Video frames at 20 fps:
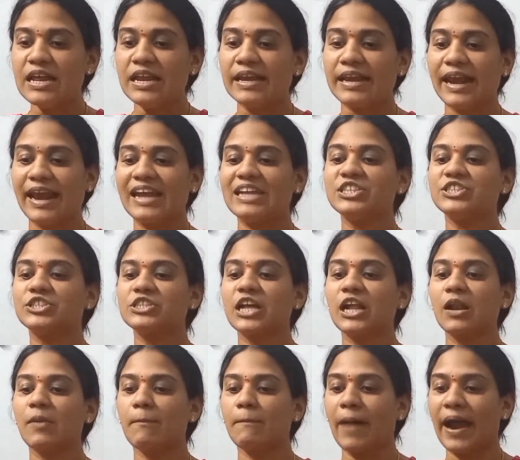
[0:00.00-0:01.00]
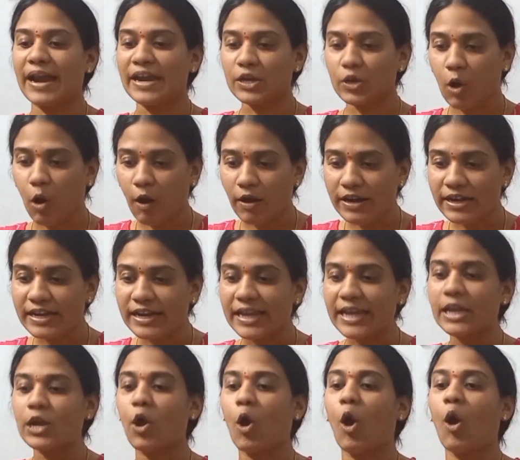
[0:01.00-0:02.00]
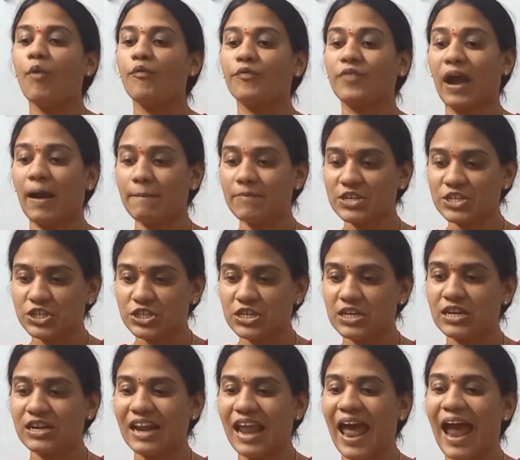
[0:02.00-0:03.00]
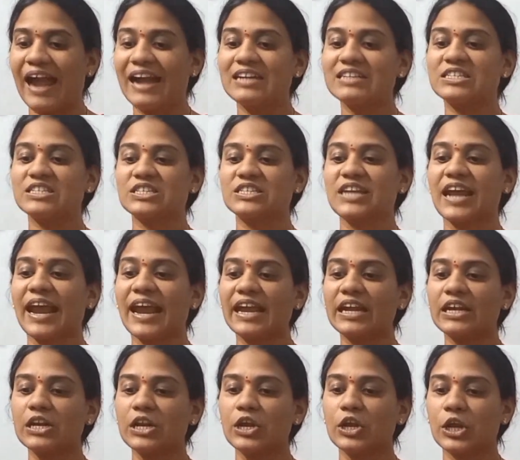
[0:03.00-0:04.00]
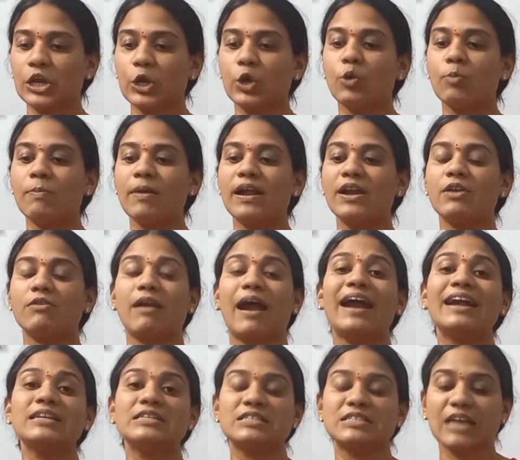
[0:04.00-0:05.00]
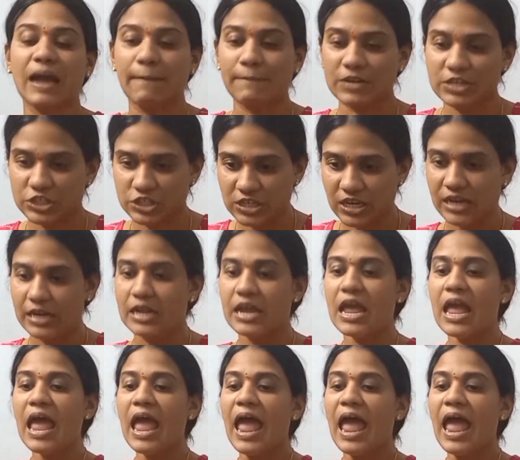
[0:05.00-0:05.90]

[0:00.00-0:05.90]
National Minority of Commission and State Human Rights Commission.